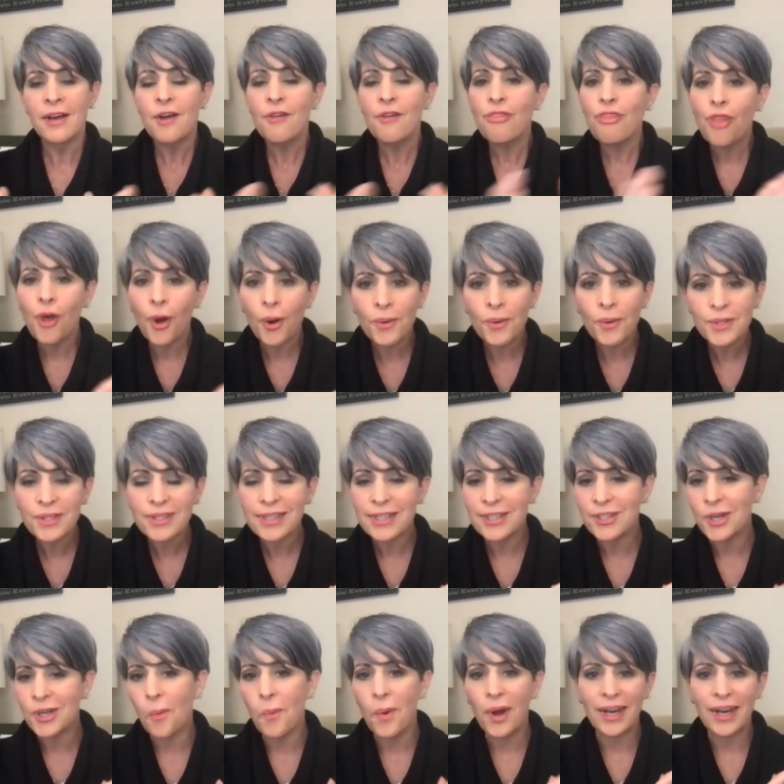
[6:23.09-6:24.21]
those that
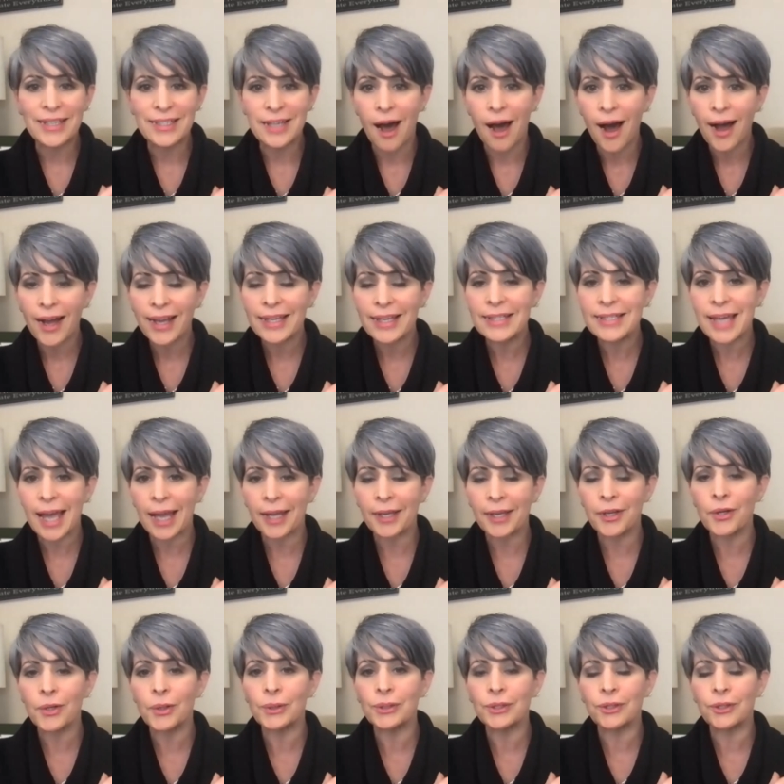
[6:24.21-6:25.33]
don't want to talk in
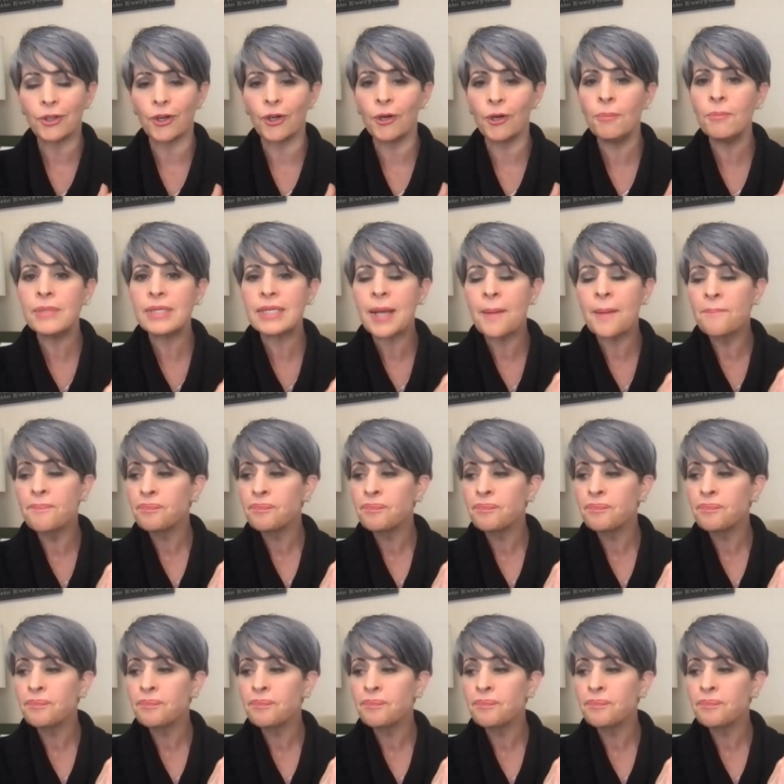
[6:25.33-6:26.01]
technical terms